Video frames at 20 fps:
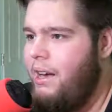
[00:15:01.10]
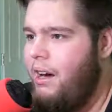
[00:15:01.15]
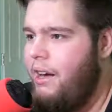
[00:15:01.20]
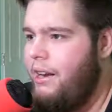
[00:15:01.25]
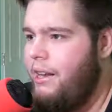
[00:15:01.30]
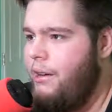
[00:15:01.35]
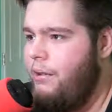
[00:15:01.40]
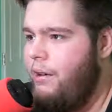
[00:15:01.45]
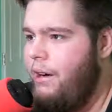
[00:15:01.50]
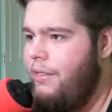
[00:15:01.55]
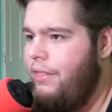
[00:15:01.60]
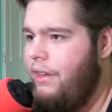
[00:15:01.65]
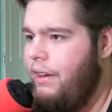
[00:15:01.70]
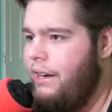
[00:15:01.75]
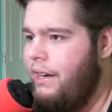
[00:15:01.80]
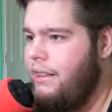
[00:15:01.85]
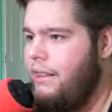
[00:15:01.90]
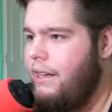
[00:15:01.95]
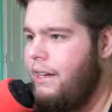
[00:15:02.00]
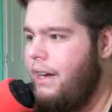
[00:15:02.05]
audio, I think.
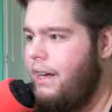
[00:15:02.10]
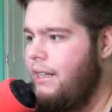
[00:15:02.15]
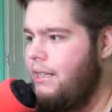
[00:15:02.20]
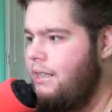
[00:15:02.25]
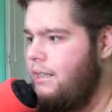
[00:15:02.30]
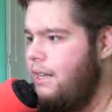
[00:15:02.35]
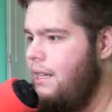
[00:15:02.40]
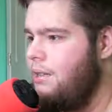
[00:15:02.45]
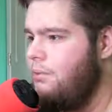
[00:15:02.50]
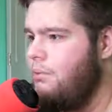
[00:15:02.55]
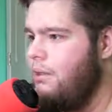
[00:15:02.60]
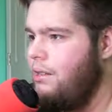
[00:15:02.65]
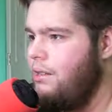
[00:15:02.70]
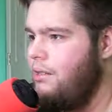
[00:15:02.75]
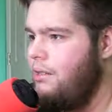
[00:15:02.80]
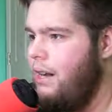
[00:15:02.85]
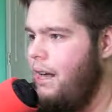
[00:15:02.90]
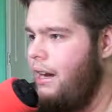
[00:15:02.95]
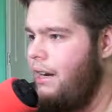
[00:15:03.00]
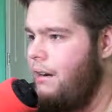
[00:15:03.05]
That's when I
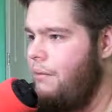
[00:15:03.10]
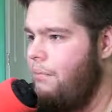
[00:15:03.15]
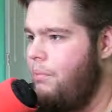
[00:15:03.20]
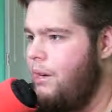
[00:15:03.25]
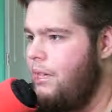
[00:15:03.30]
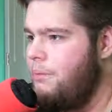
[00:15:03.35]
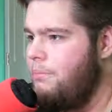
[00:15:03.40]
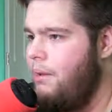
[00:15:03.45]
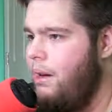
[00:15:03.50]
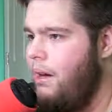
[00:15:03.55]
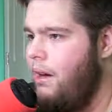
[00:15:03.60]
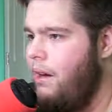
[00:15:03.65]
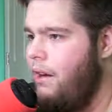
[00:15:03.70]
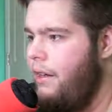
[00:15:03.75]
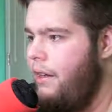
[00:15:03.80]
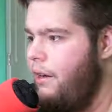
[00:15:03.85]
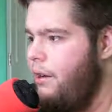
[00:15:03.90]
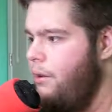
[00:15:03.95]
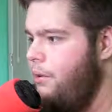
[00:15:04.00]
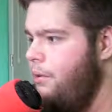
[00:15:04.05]
learned how to compress my
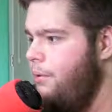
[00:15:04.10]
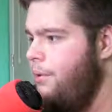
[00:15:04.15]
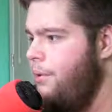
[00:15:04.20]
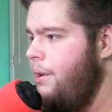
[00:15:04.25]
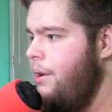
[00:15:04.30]
audio.